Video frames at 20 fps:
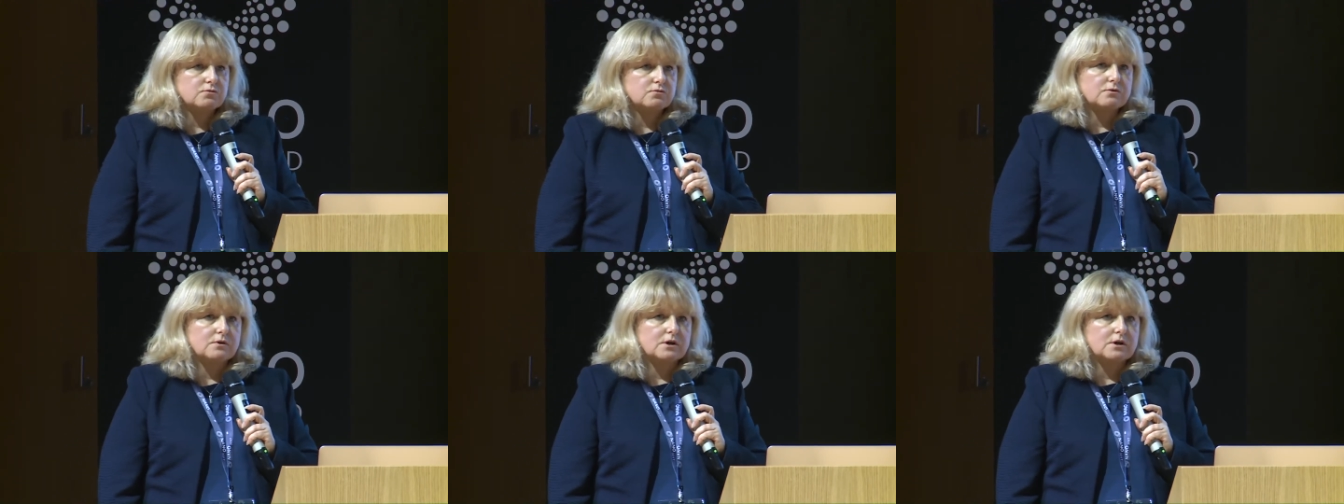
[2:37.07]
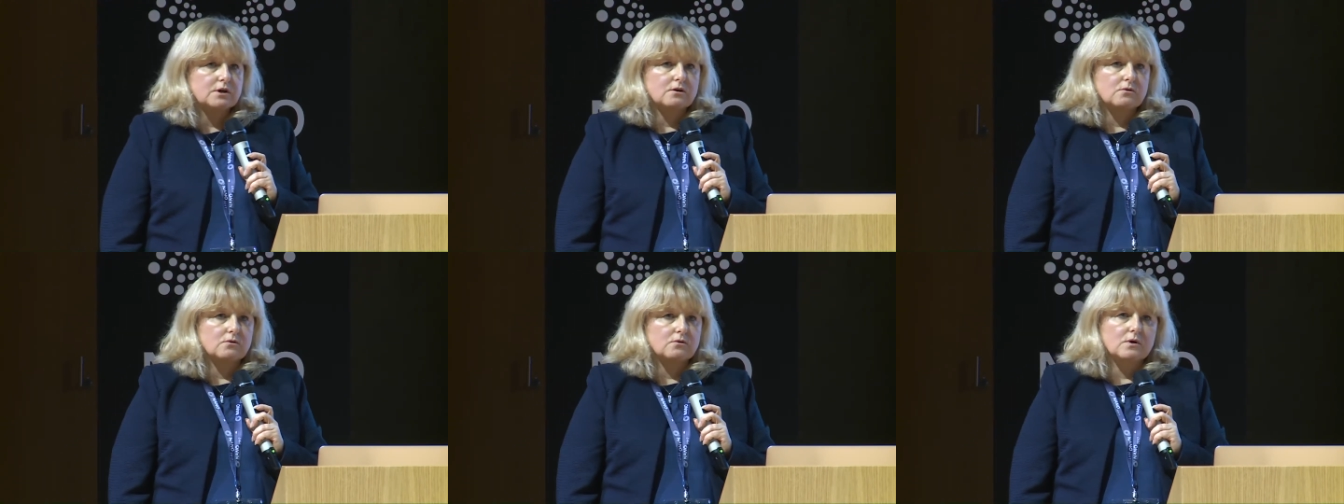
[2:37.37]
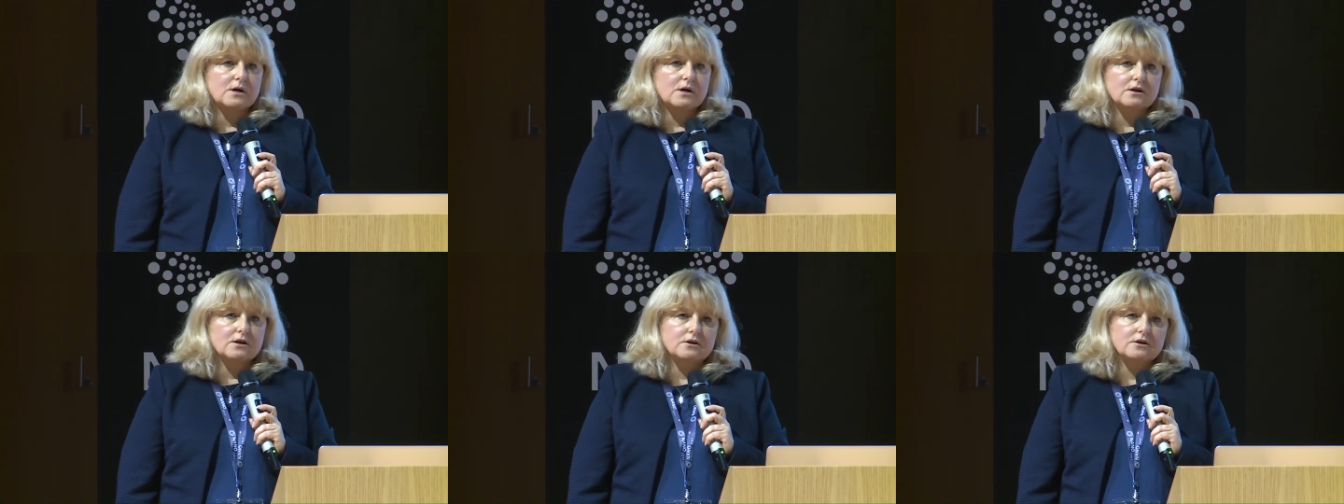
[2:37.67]
we were
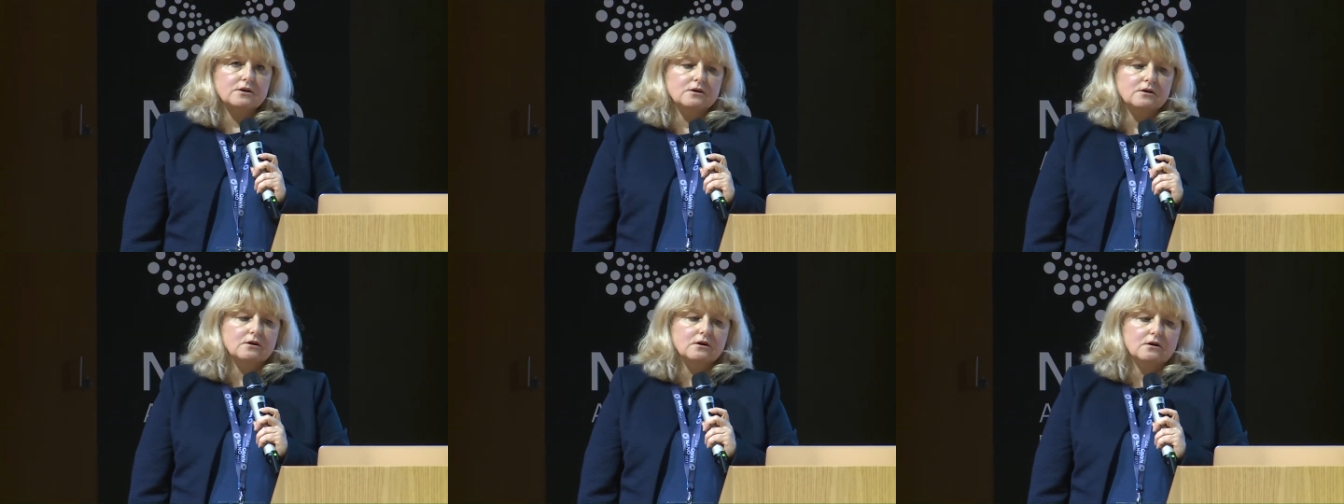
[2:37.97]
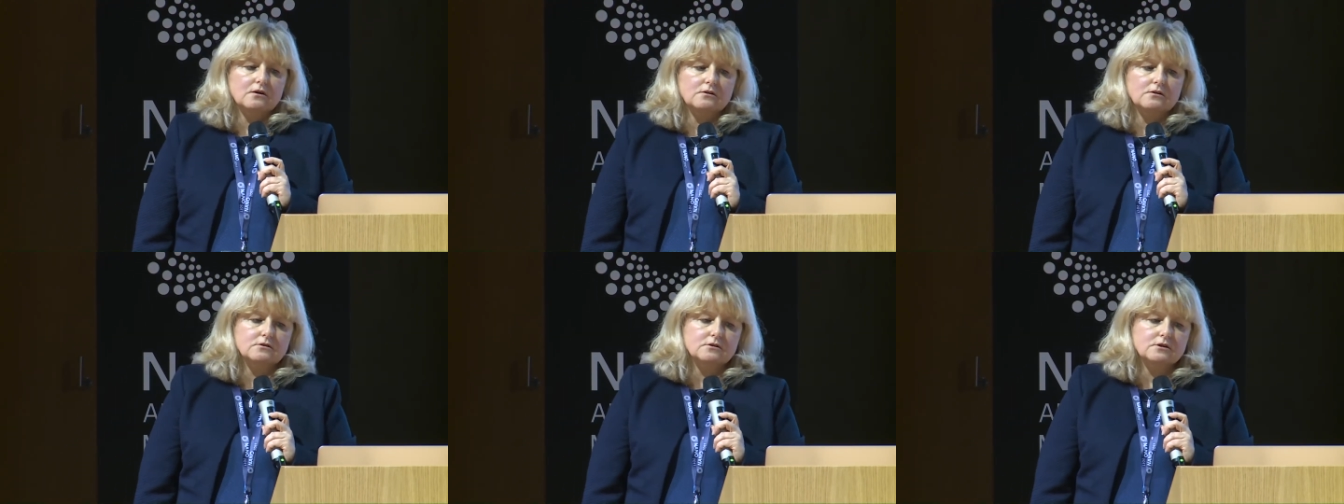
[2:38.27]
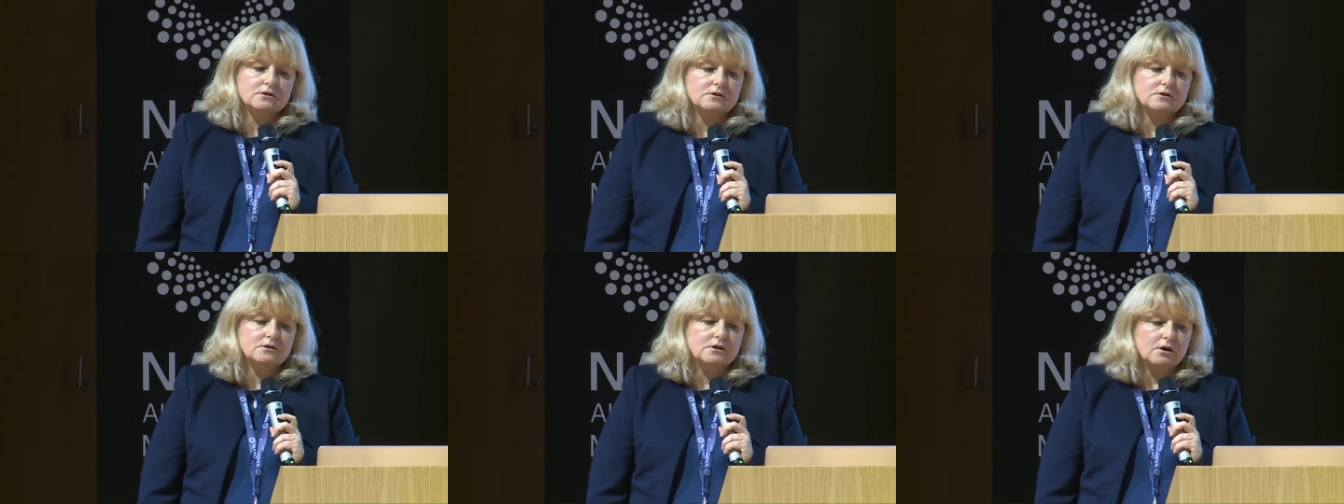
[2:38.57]
working
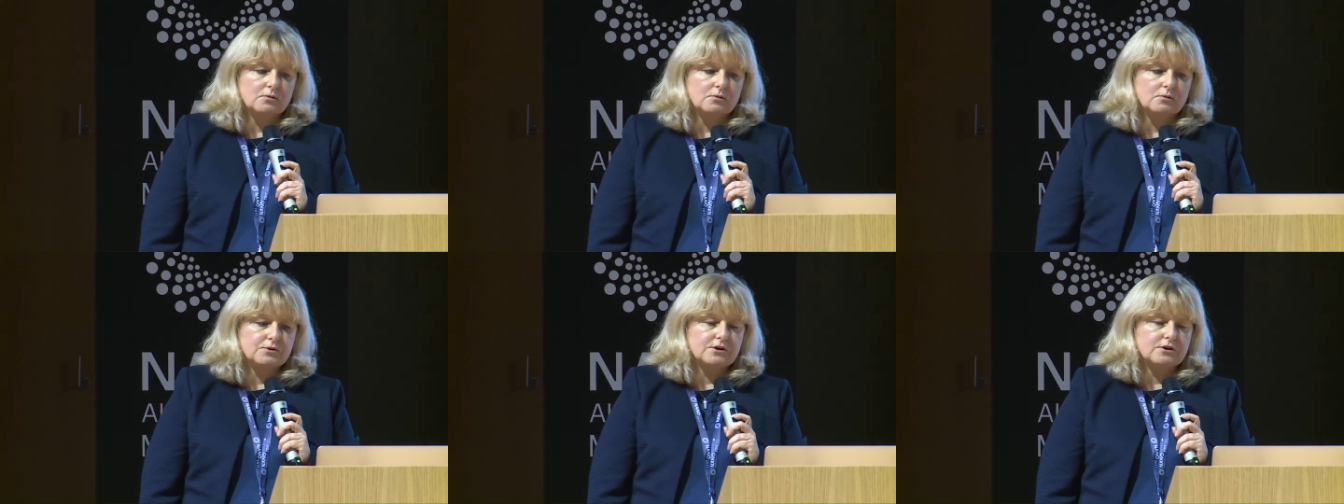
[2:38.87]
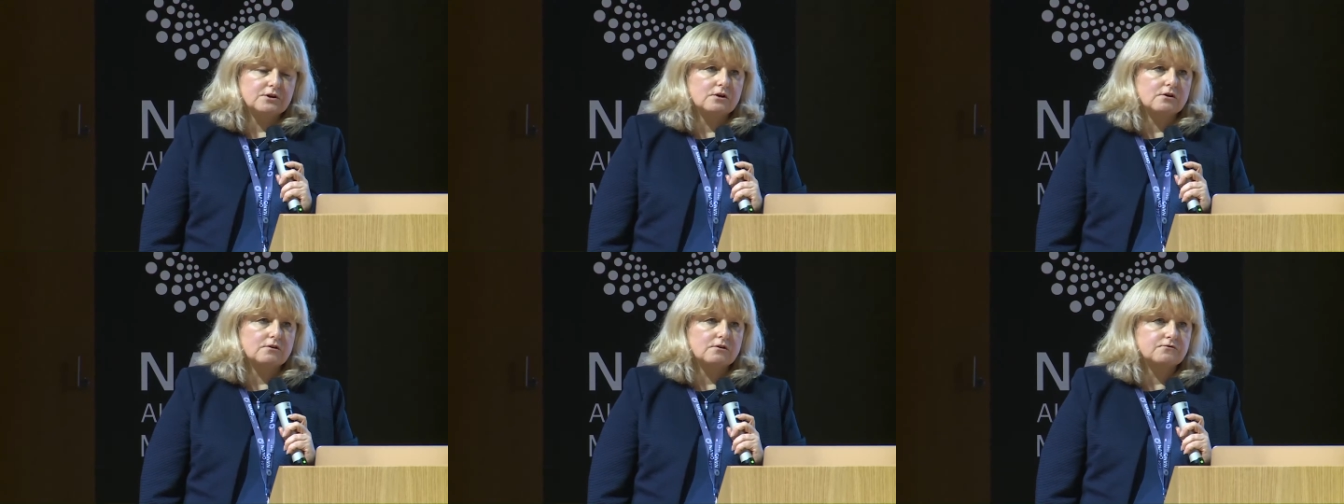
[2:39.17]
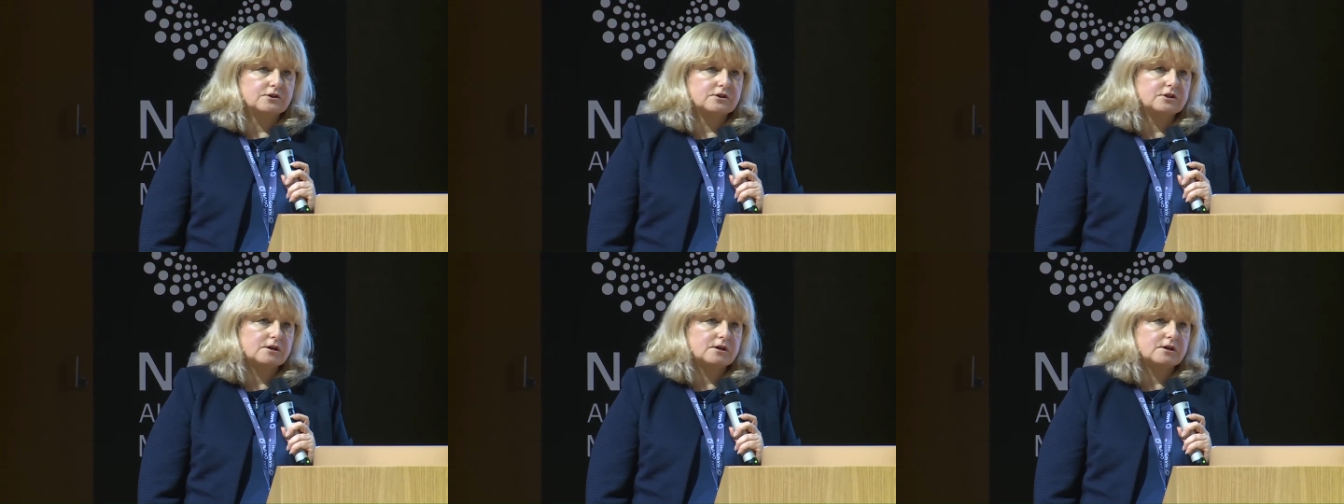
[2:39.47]
on the doping
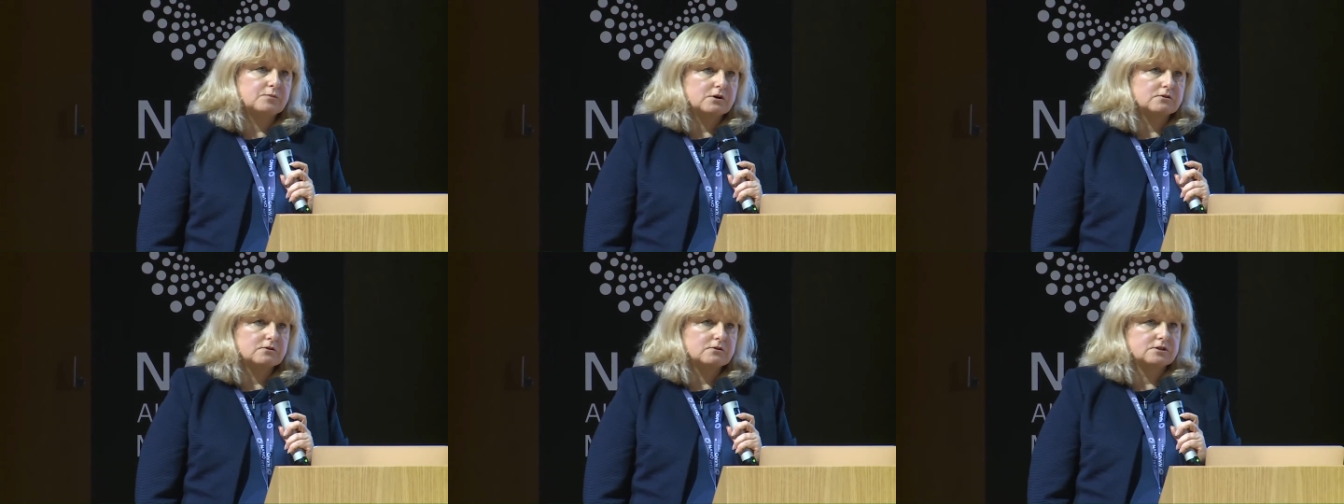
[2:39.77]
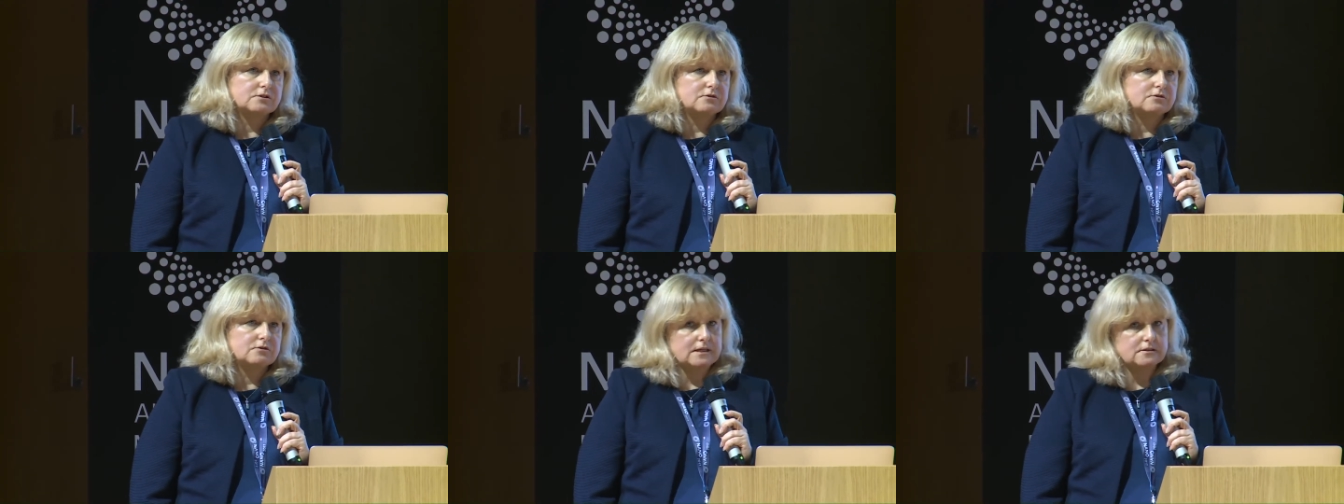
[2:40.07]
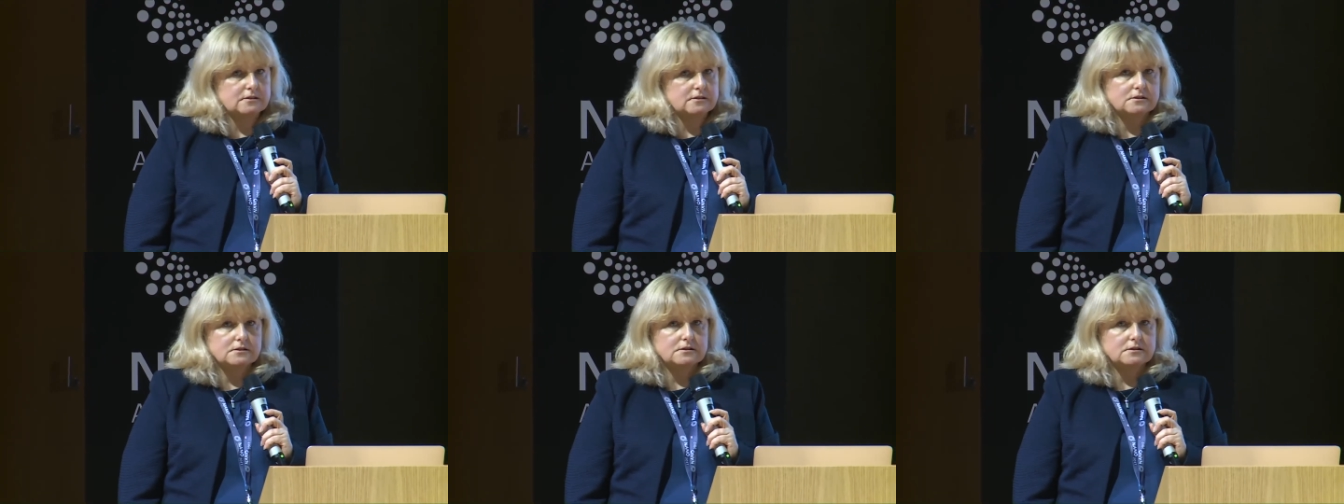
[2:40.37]
of neat epoxy
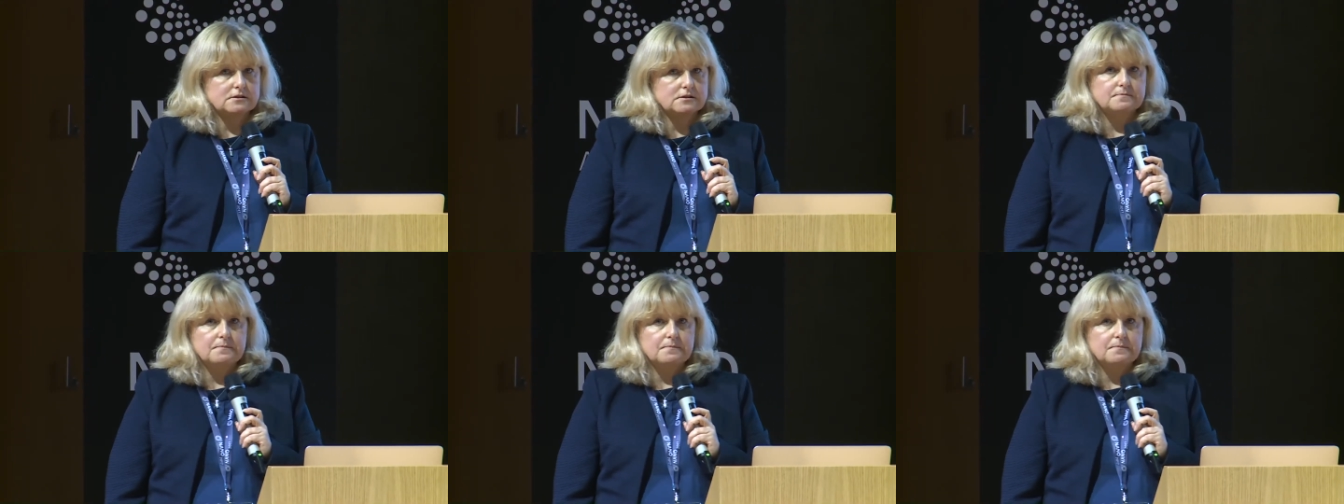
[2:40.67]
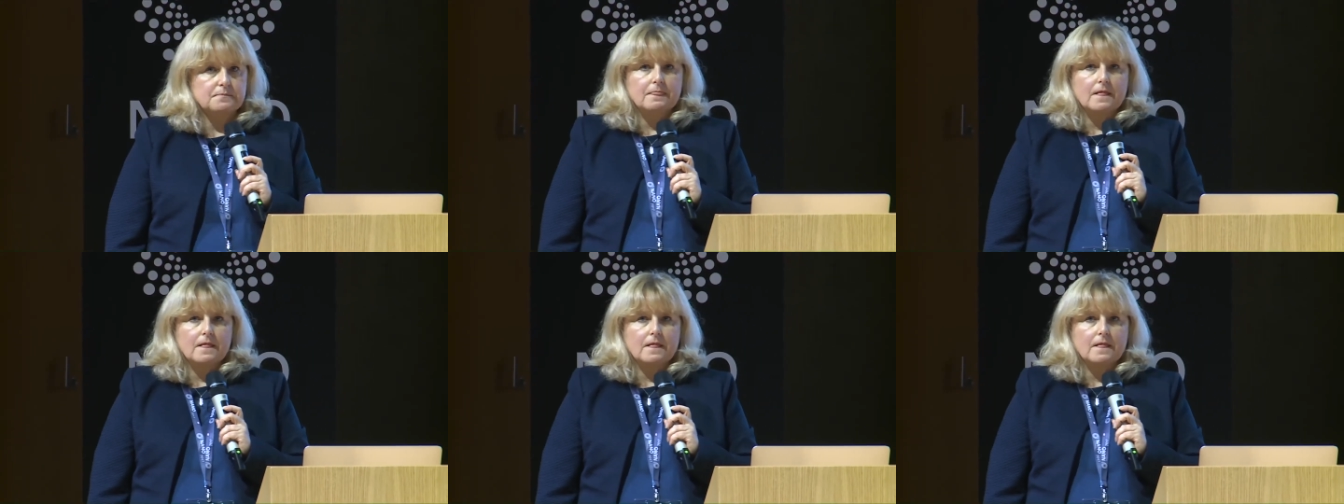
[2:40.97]
resins.